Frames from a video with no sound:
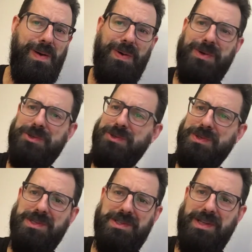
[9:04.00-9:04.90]
all
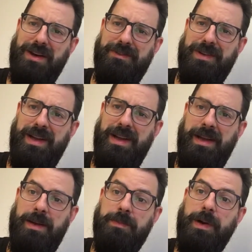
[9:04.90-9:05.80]
sorts of stuff,
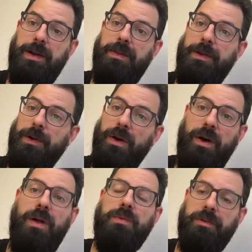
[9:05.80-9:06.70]
but they're
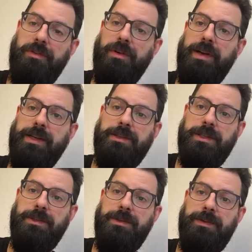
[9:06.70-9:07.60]
all referring
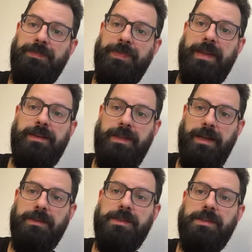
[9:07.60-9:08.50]
to
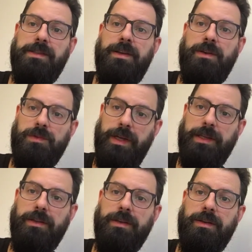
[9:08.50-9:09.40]
dense,
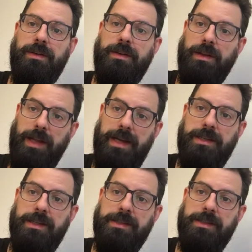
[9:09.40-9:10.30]
regular,
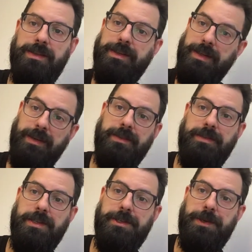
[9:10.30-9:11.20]
collagenous connective
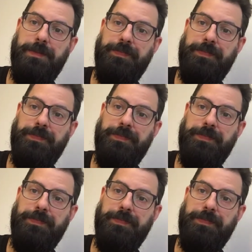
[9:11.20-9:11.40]
tissue.